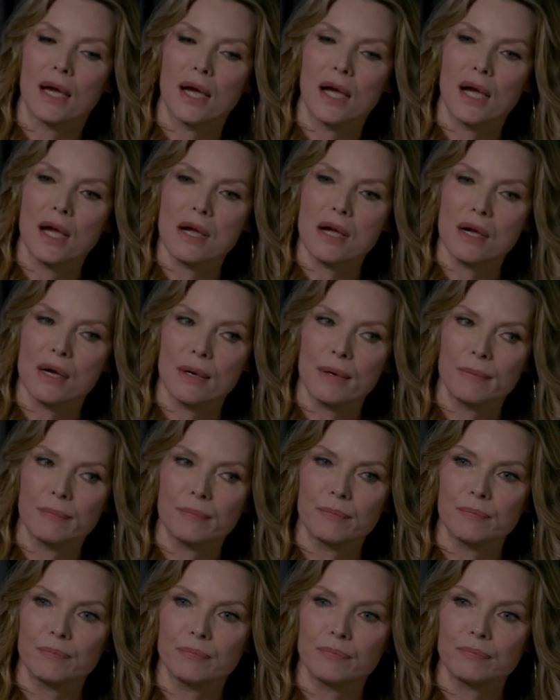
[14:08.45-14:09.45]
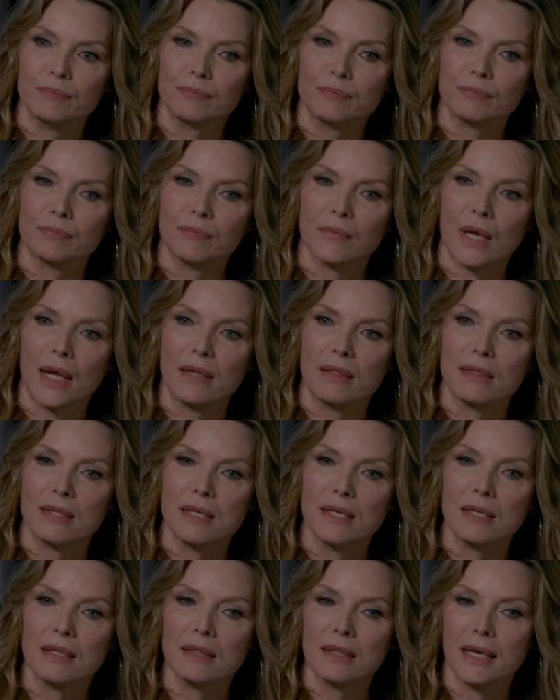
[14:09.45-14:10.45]
um, I
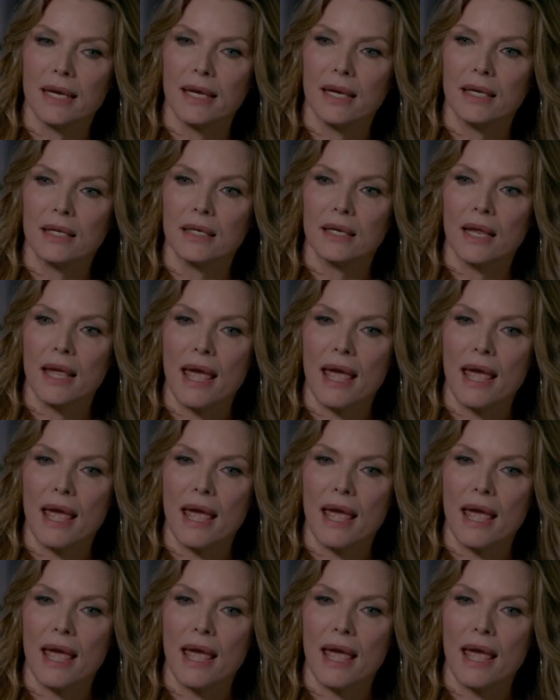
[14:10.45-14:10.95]
think that